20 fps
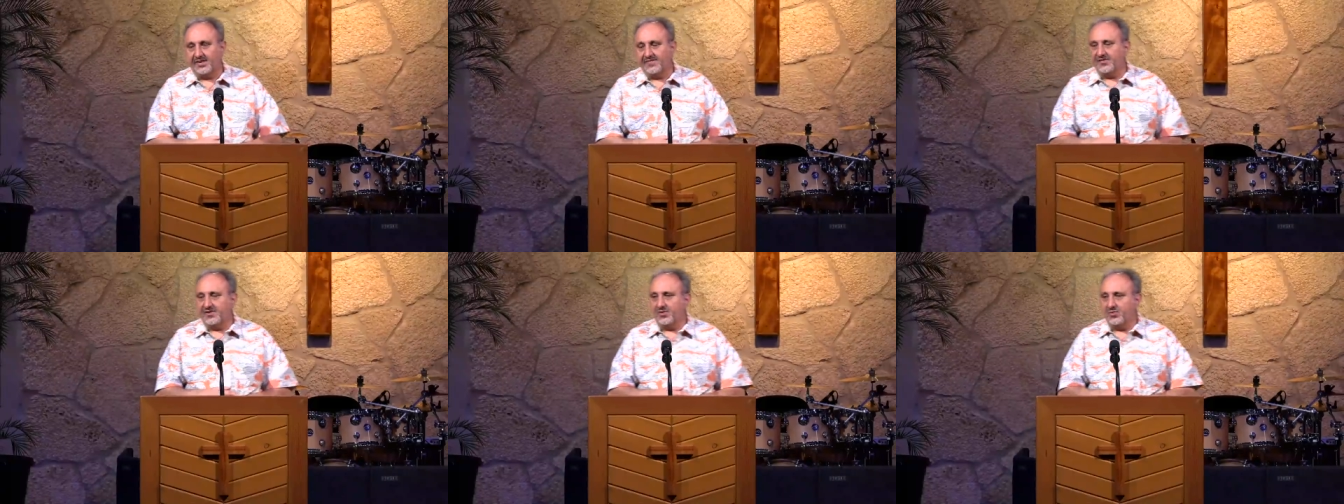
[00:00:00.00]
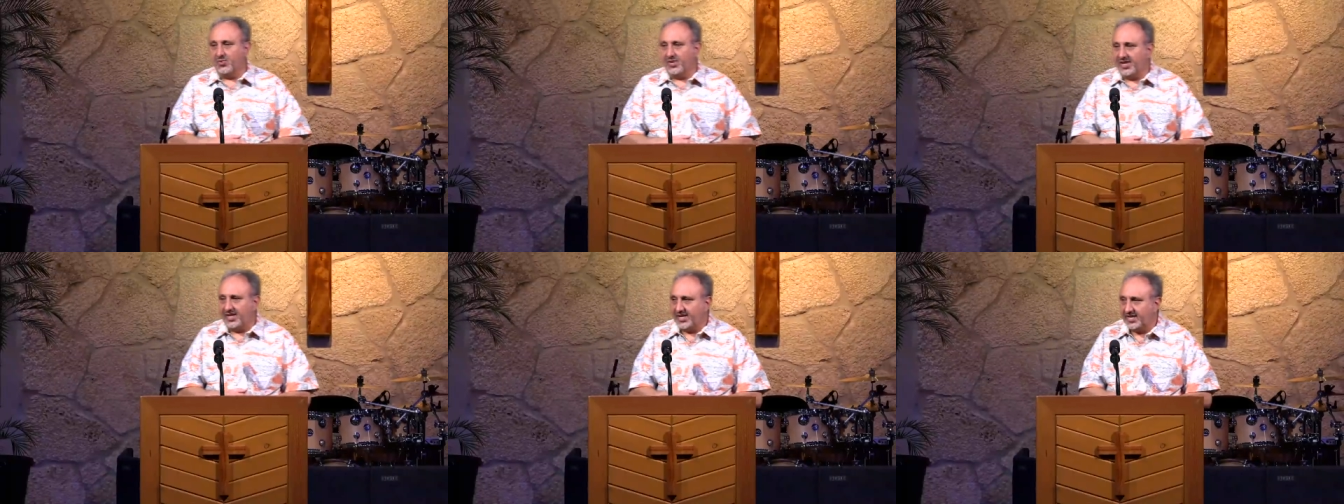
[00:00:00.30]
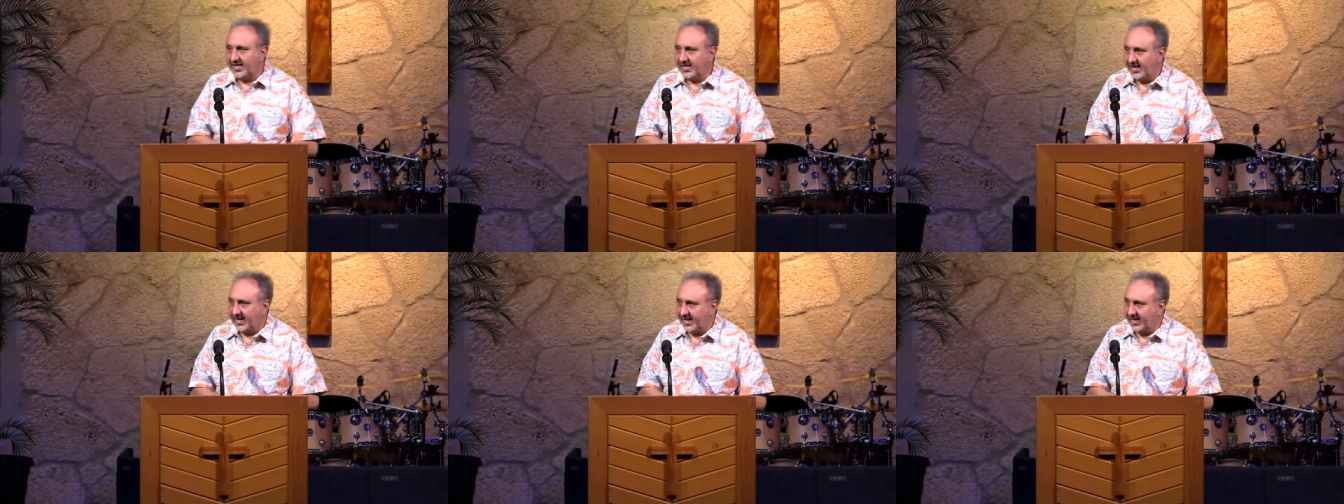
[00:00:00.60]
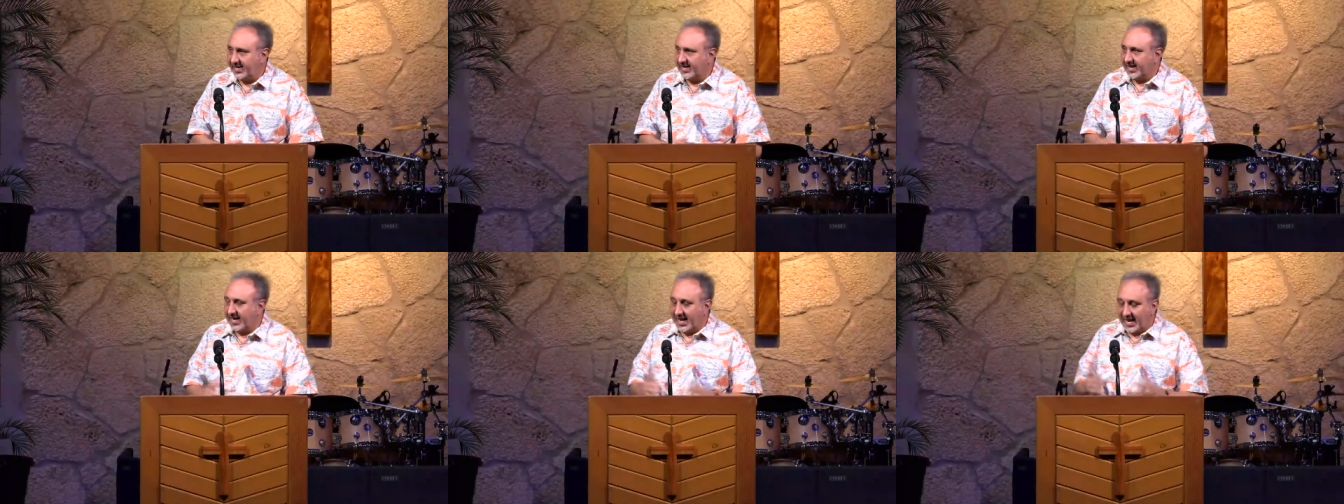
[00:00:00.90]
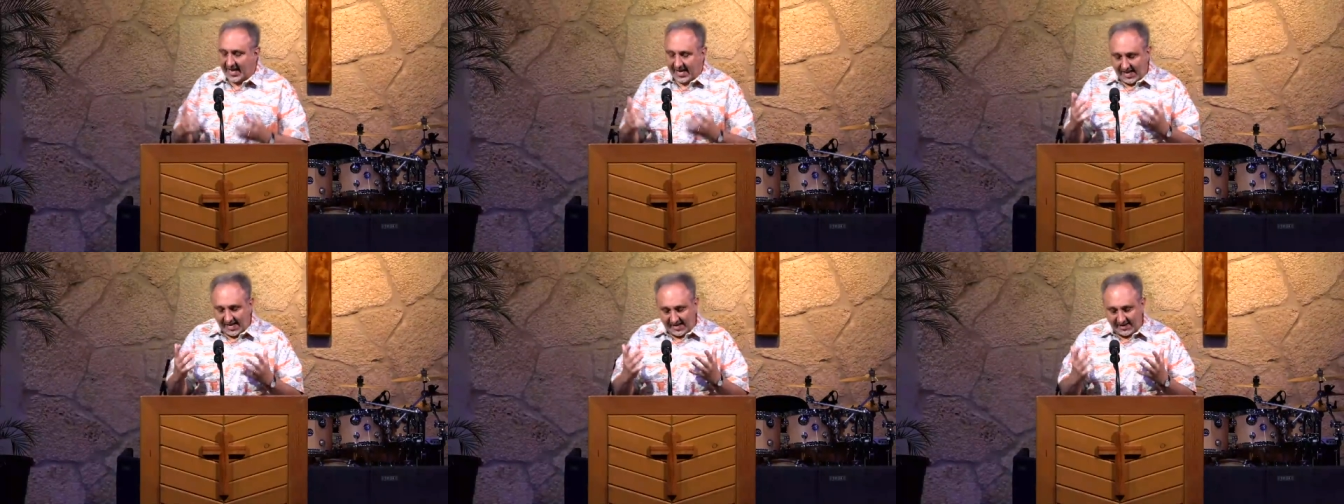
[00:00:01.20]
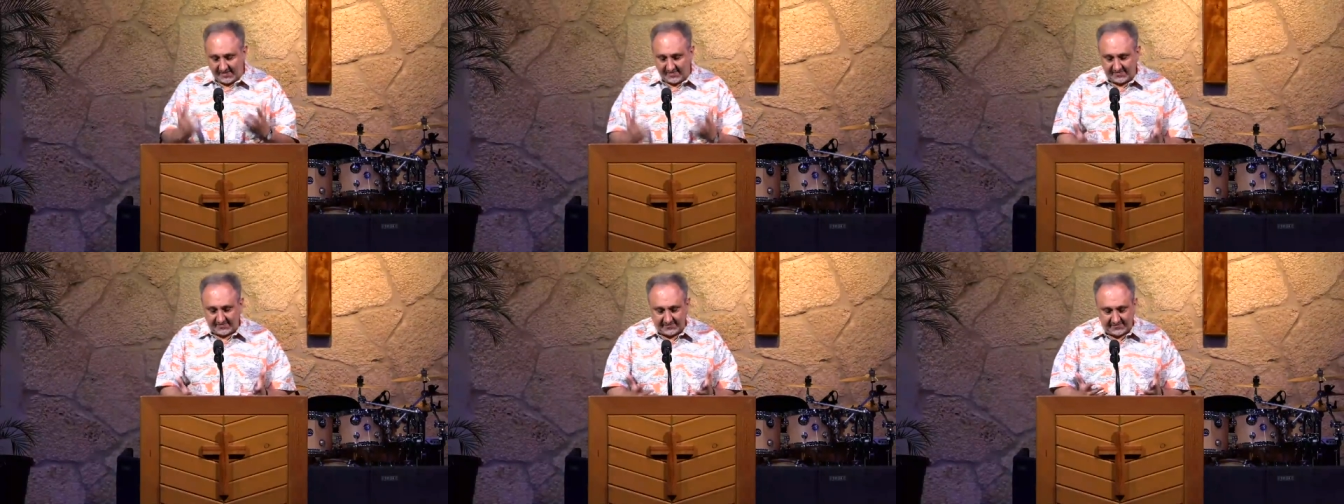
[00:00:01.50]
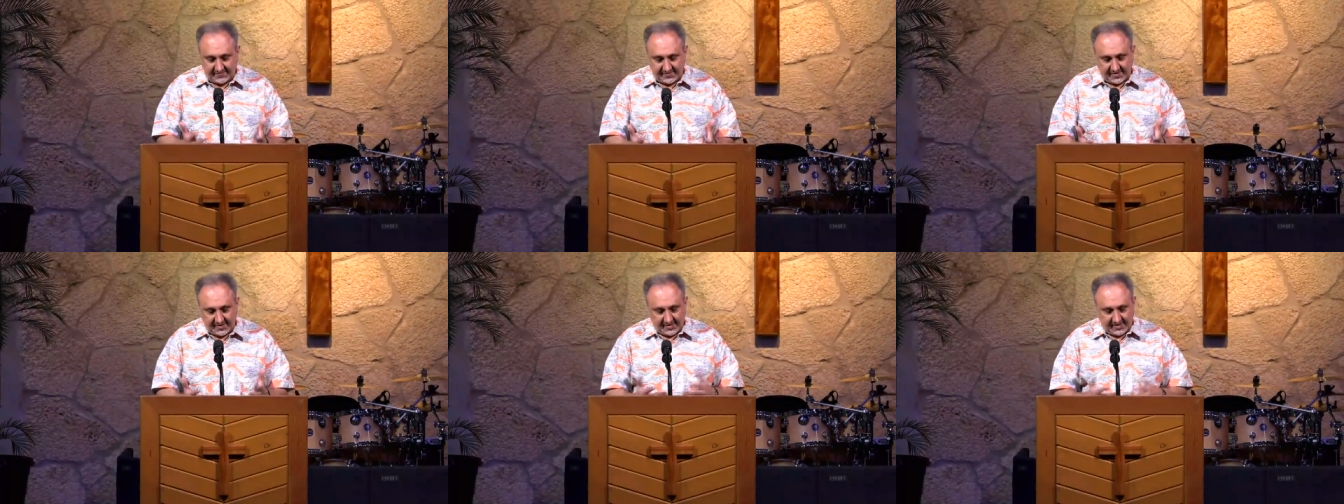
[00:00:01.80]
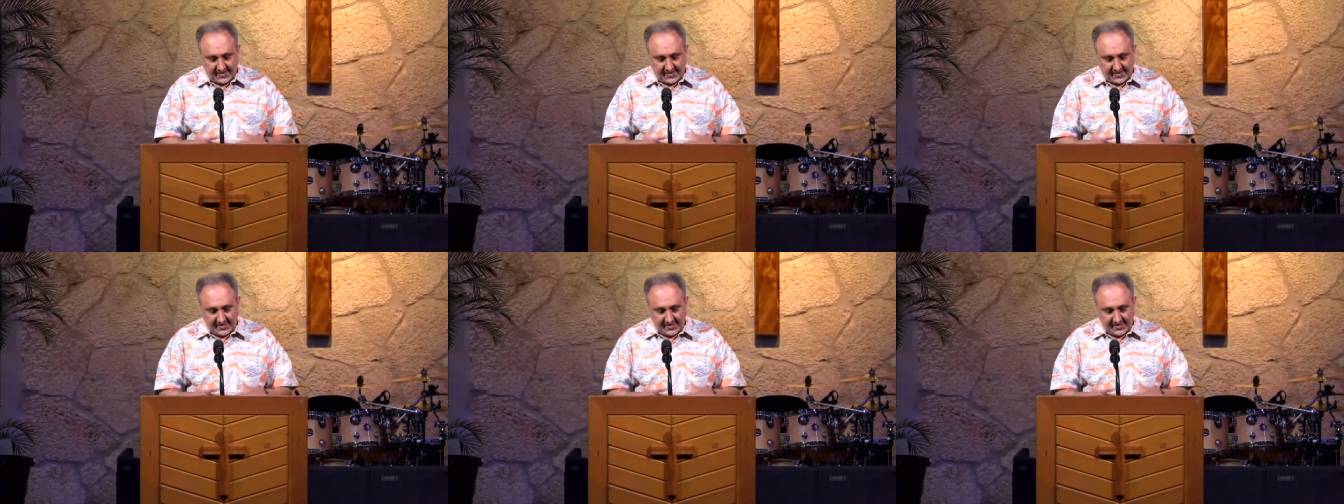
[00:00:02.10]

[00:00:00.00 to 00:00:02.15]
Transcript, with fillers: every week, and I have